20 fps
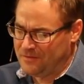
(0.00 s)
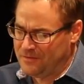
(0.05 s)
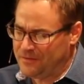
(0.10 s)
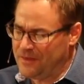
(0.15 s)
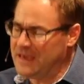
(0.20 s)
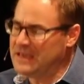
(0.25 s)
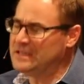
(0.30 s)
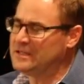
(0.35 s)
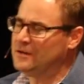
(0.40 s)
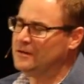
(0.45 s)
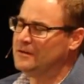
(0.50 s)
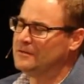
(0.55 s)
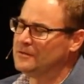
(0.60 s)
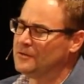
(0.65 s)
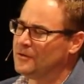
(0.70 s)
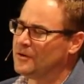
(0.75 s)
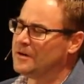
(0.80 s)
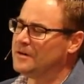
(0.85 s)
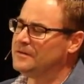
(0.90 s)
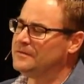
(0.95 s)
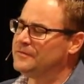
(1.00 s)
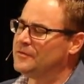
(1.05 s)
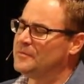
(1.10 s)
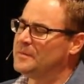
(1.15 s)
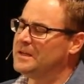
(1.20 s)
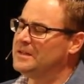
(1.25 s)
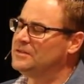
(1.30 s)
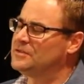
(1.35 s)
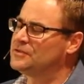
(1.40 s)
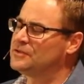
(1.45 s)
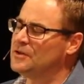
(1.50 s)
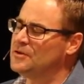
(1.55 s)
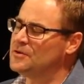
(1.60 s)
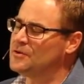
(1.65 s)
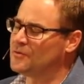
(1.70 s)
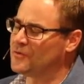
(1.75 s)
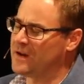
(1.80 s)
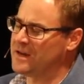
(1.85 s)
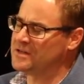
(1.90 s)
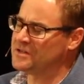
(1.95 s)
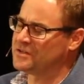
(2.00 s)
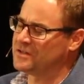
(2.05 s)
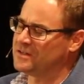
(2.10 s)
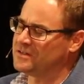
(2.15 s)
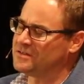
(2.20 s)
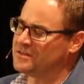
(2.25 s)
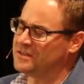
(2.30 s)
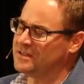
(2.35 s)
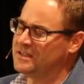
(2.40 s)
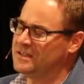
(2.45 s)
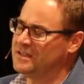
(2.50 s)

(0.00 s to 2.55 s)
Thank you, Lord, for being so gracious to